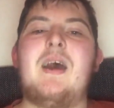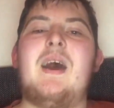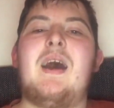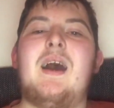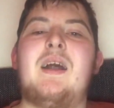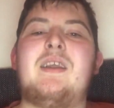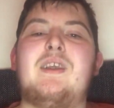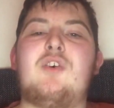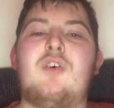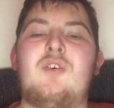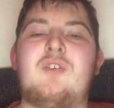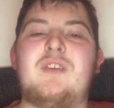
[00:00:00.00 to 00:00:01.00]
and it
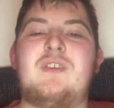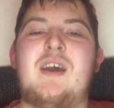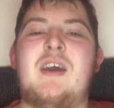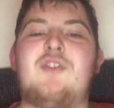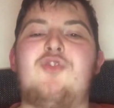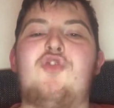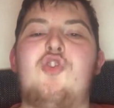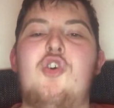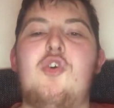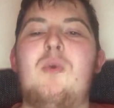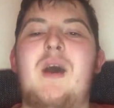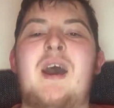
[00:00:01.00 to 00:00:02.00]
got Dad
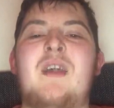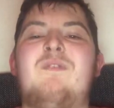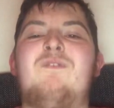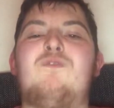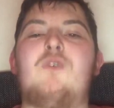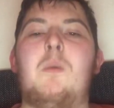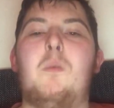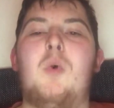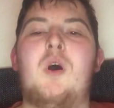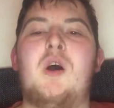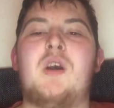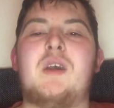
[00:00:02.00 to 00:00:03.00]
to and from
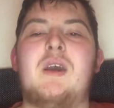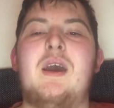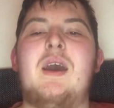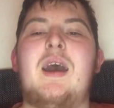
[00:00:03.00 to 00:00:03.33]
work,